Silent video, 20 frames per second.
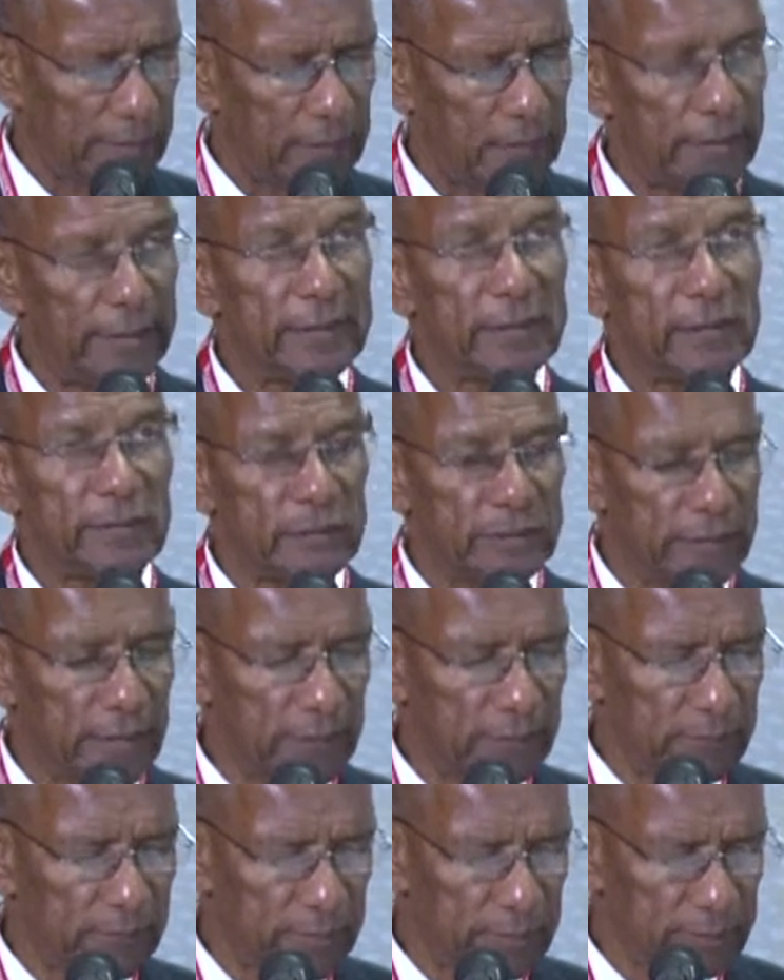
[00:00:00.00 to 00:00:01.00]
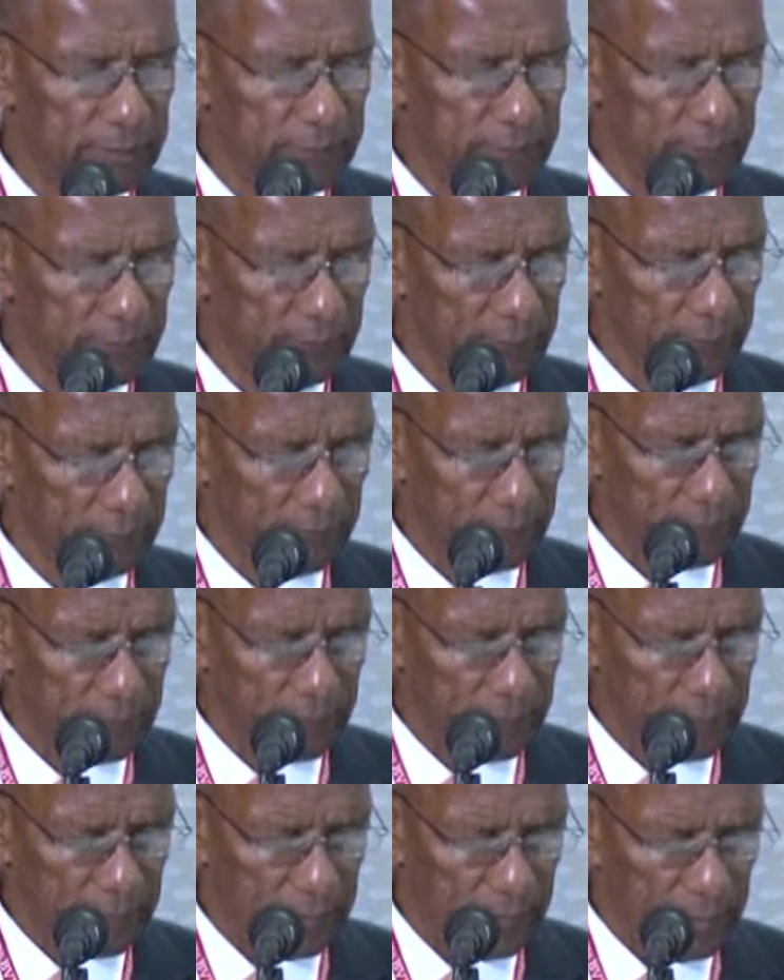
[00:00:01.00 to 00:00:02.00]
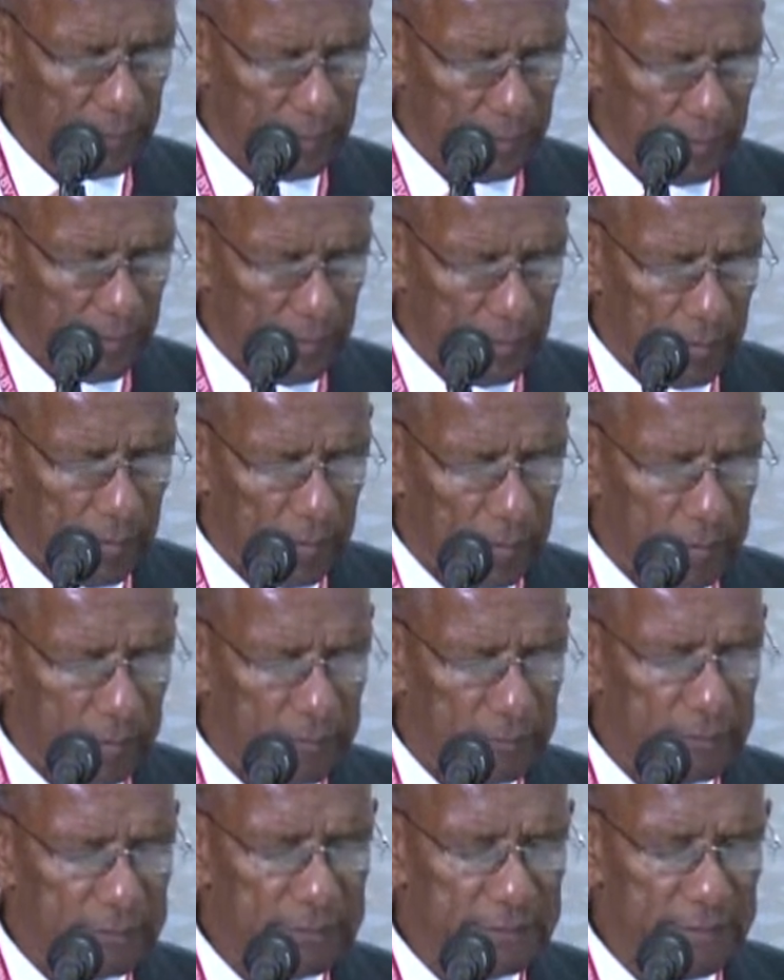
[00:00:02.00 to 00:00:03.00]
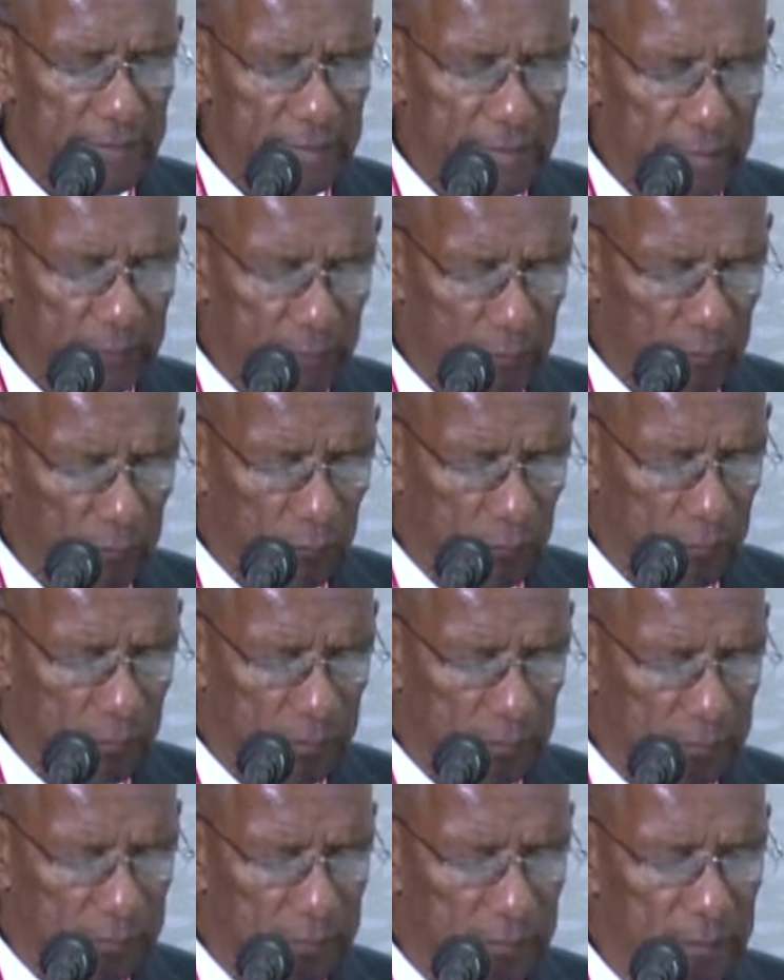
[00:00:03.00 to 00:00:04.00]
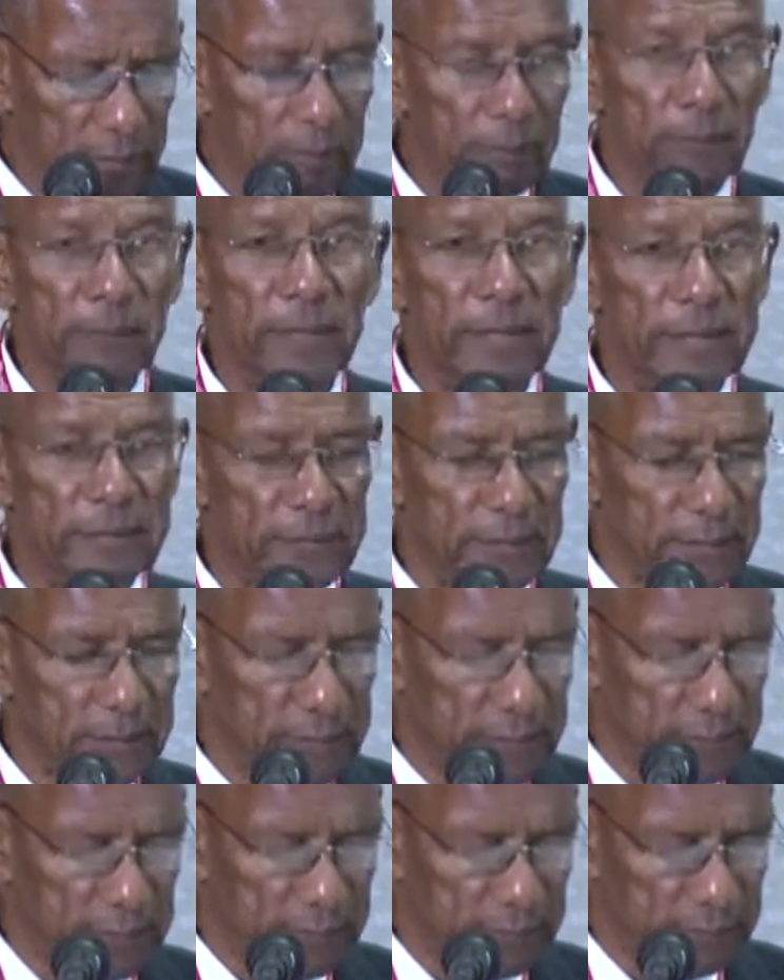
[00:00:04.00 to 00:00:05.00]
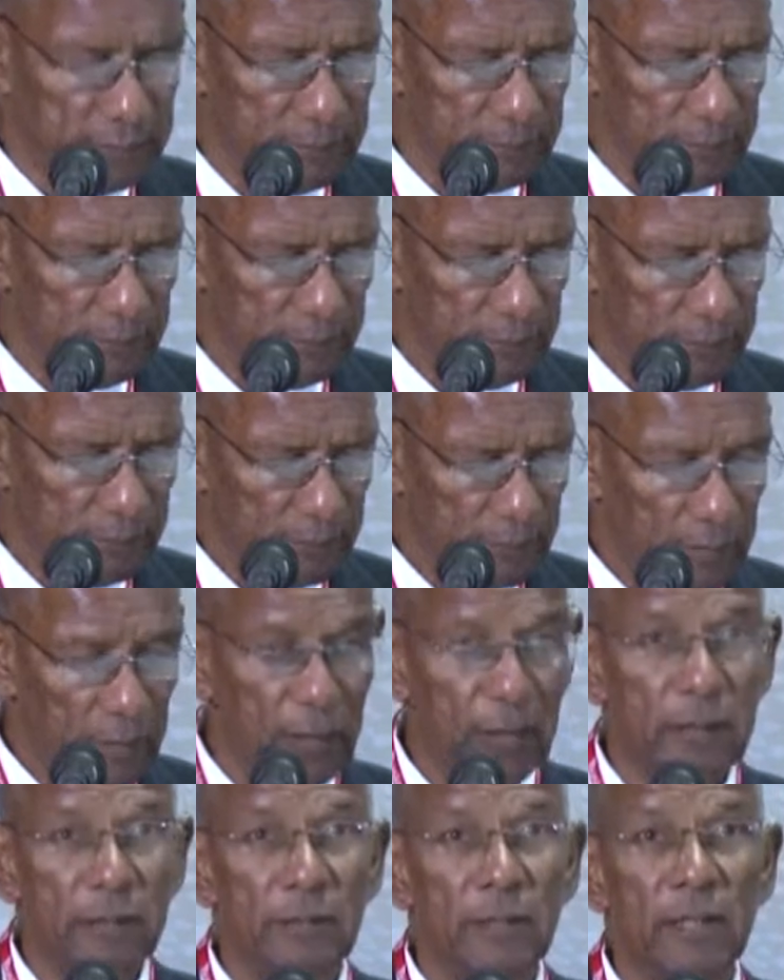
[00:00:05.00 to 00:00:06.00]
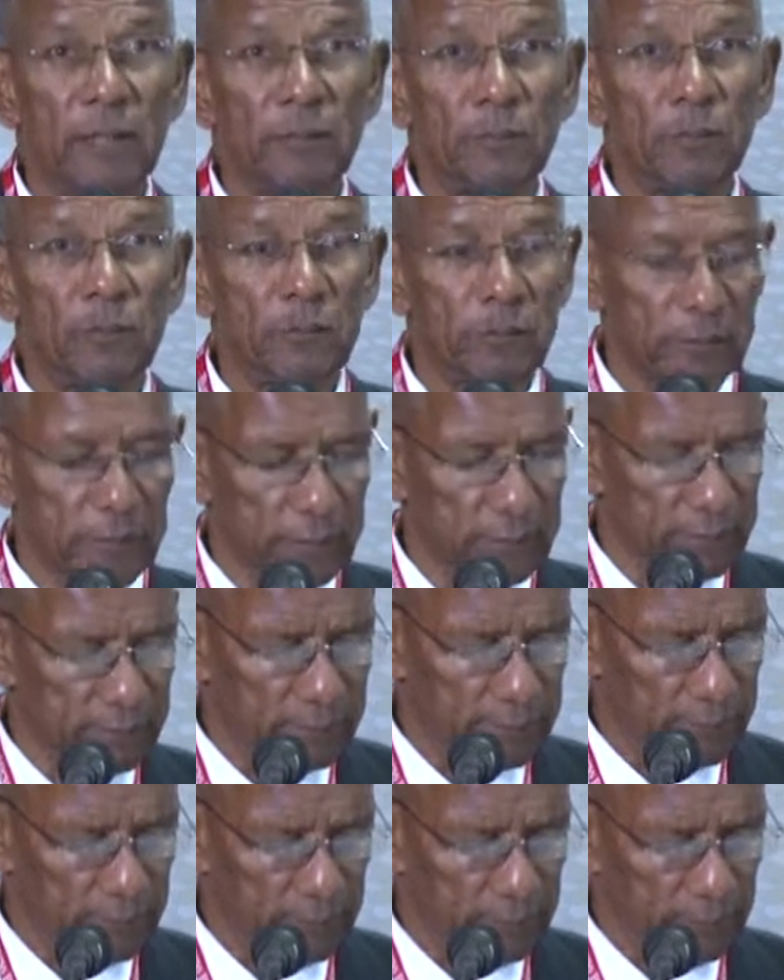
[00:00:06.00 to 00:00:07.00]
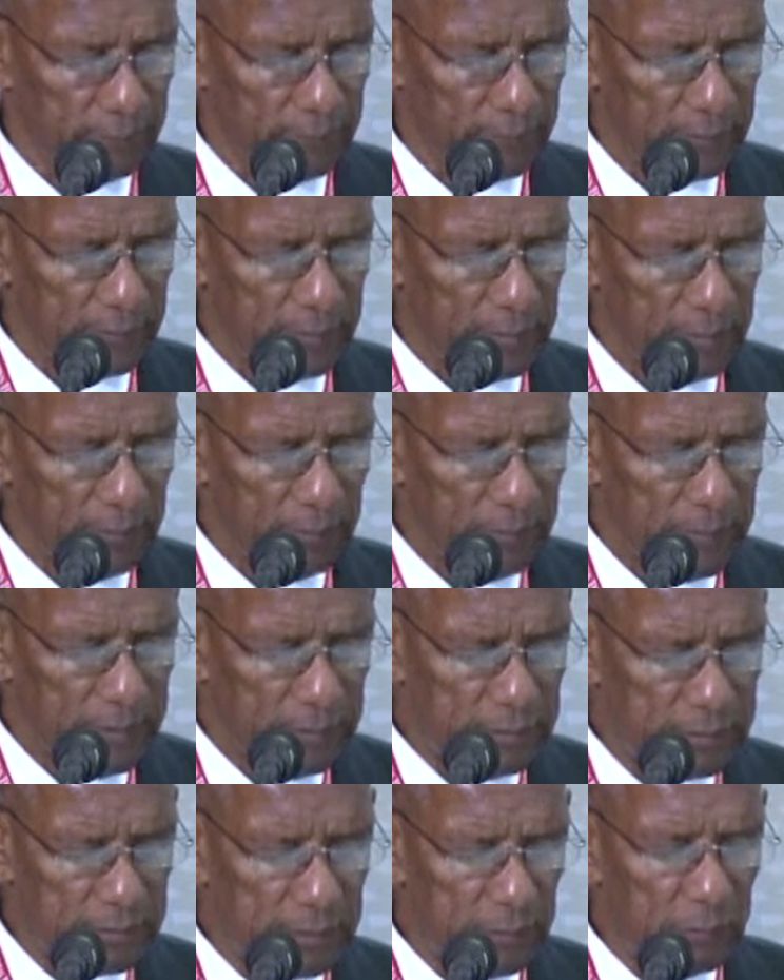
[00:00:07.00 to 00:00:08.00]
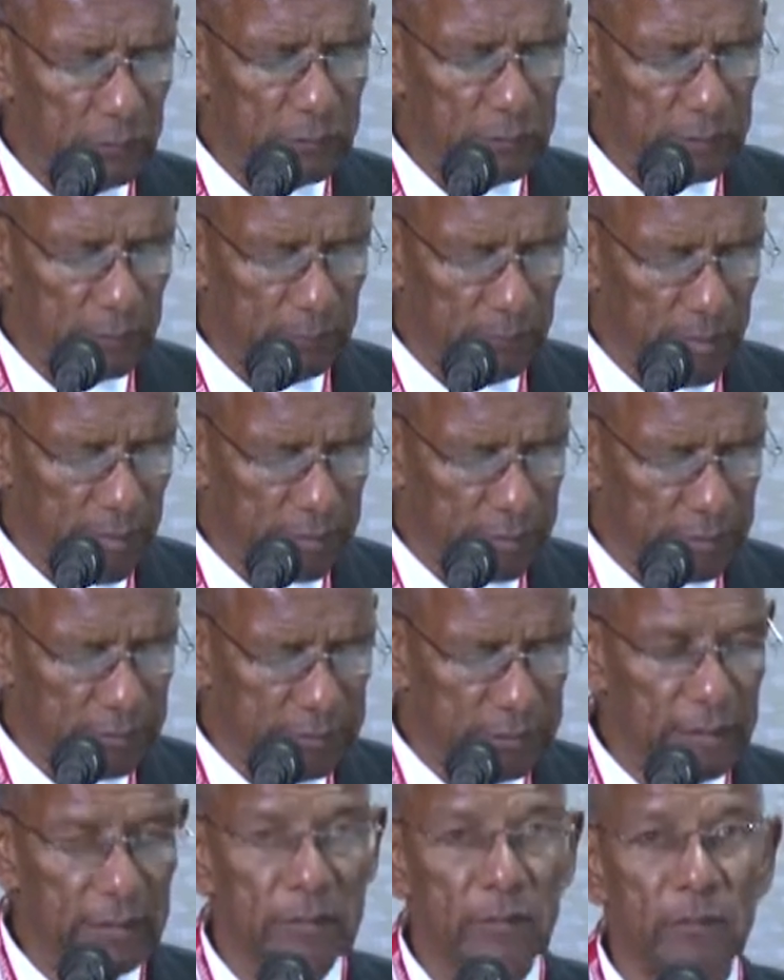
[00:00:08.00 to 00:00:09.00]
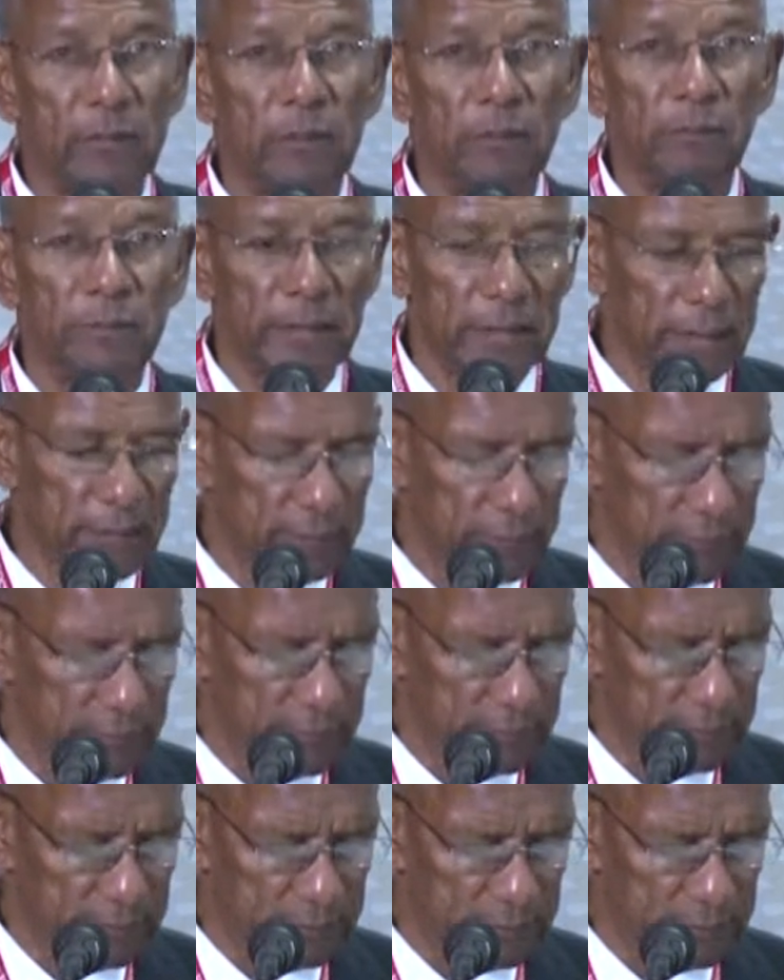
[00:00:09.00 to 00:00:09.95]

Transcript: Ladies and gentlemen, in this dynamic world, complacency or not moving means losing market share to competitors.